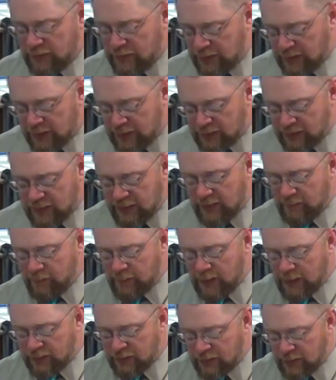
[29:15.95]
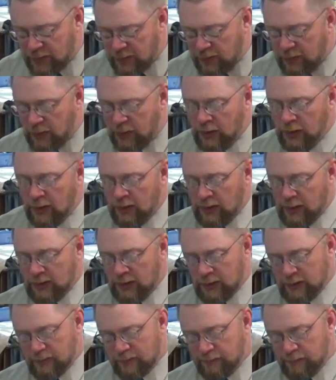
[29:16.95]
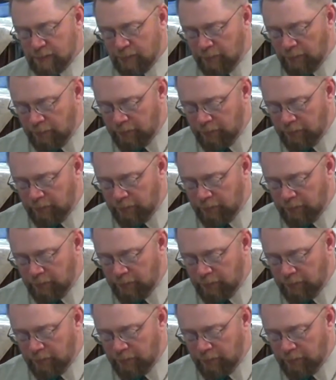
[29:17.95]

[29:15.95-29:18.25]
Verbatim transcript: She conceived, bare son, um,